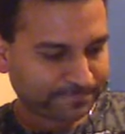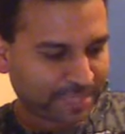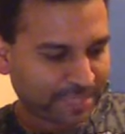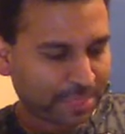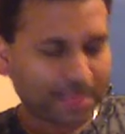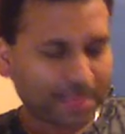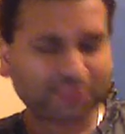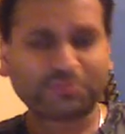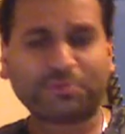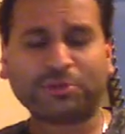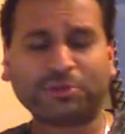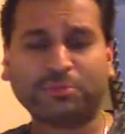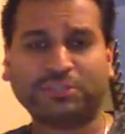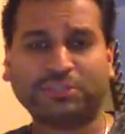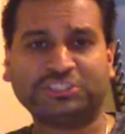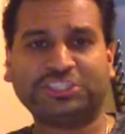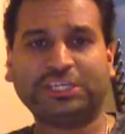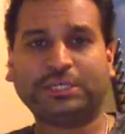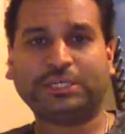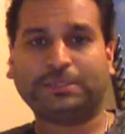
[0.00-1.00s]
And that's pretty
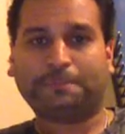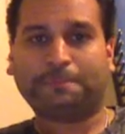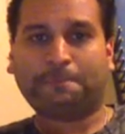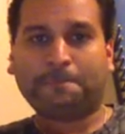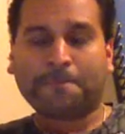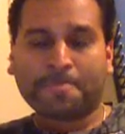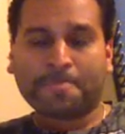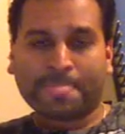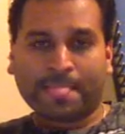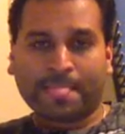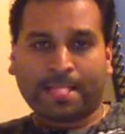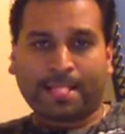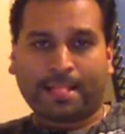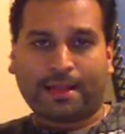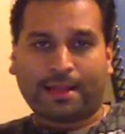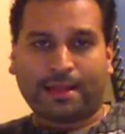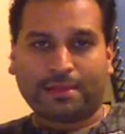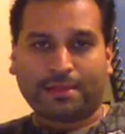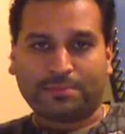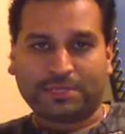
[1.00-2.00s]
much it.
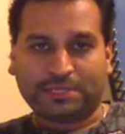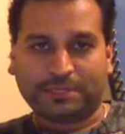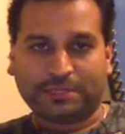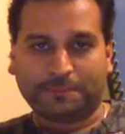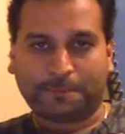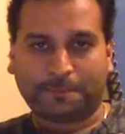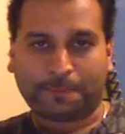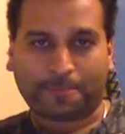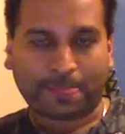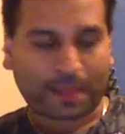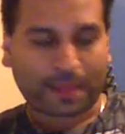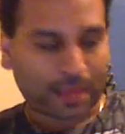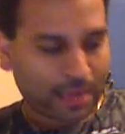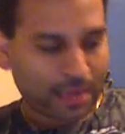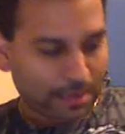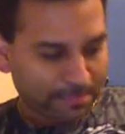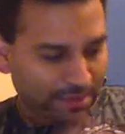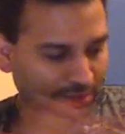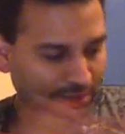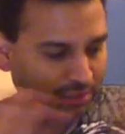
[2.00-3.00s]
I mean,
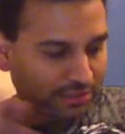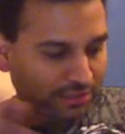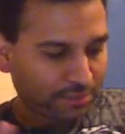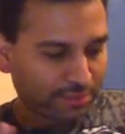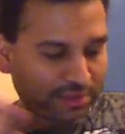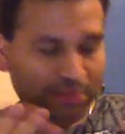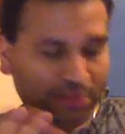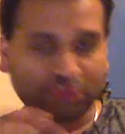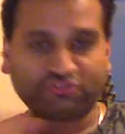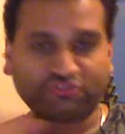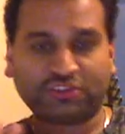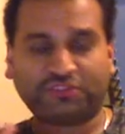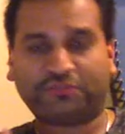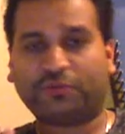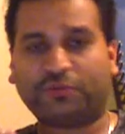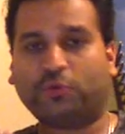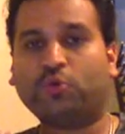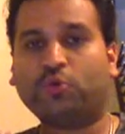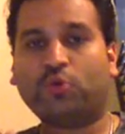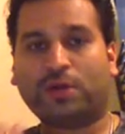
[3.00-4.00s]
I'm not going to apologize
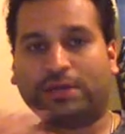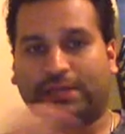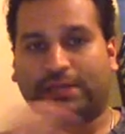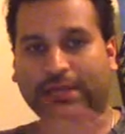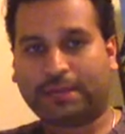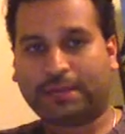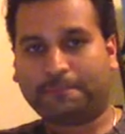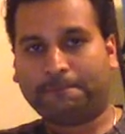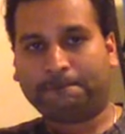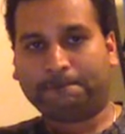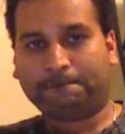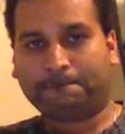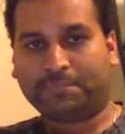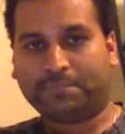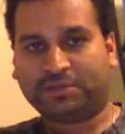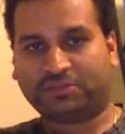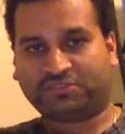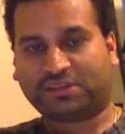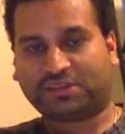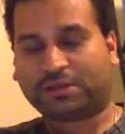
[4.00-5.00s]
for who I am
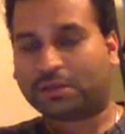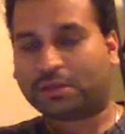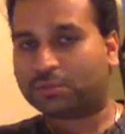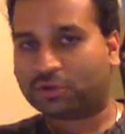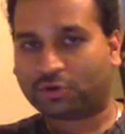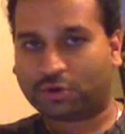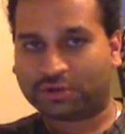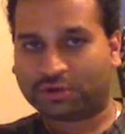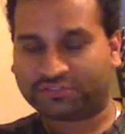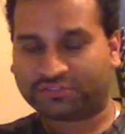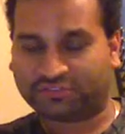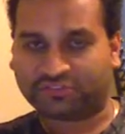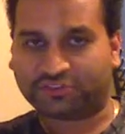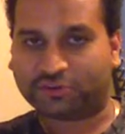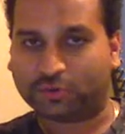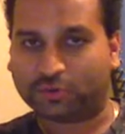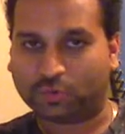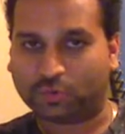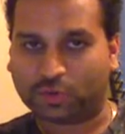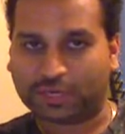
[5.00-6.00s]
because I come across a
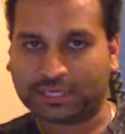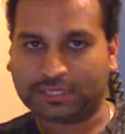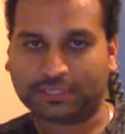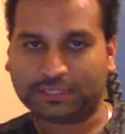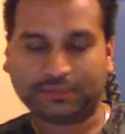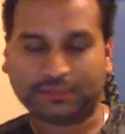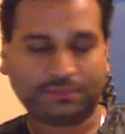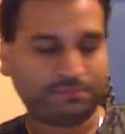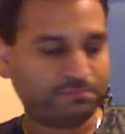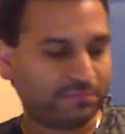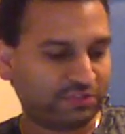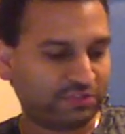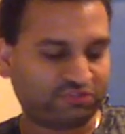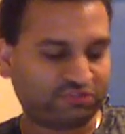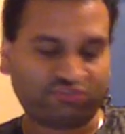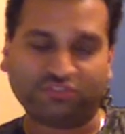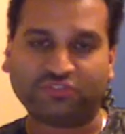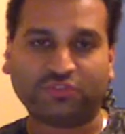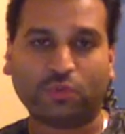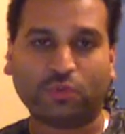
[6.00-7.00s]
certain way and
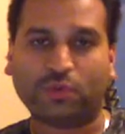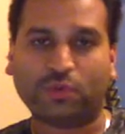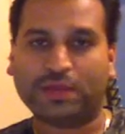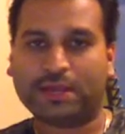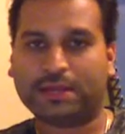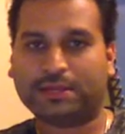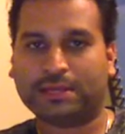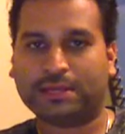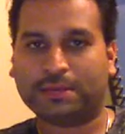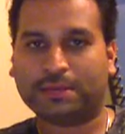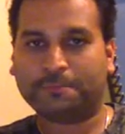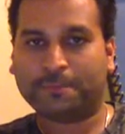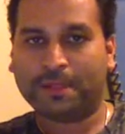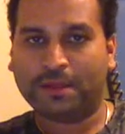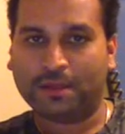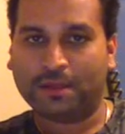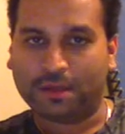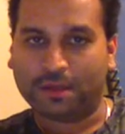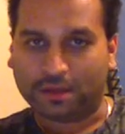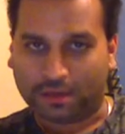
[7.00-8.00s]
that's just the way I am.
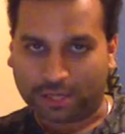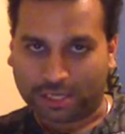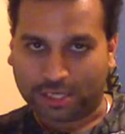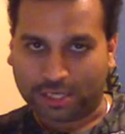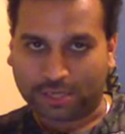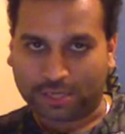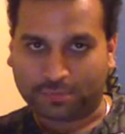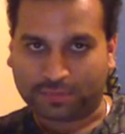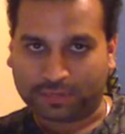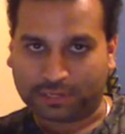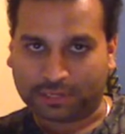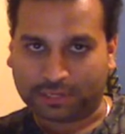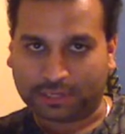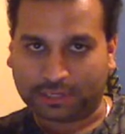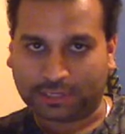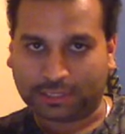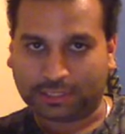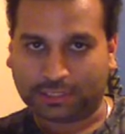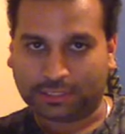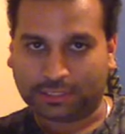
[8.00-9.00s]
Uh, but I